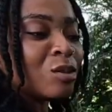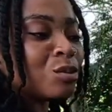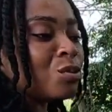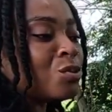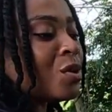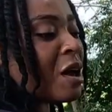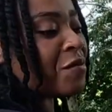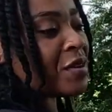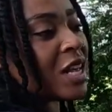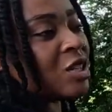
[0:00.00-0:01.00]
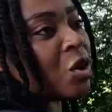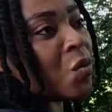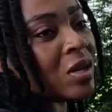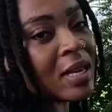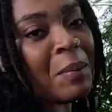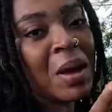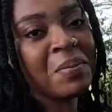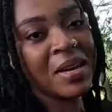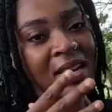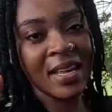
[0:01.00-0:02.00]
to a village on water.
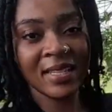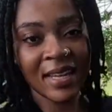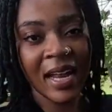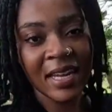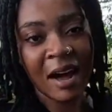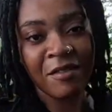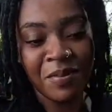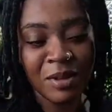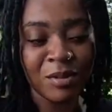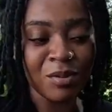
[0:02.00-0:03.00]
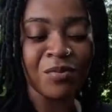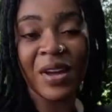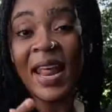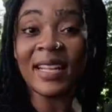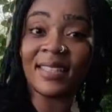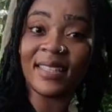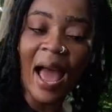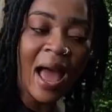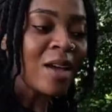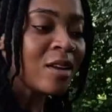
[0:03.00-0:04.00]
Maybe in Italy I've been to
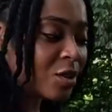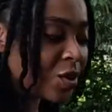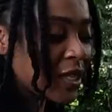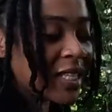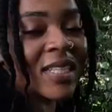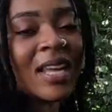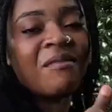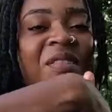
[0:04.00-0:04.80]
Venezia. So this is our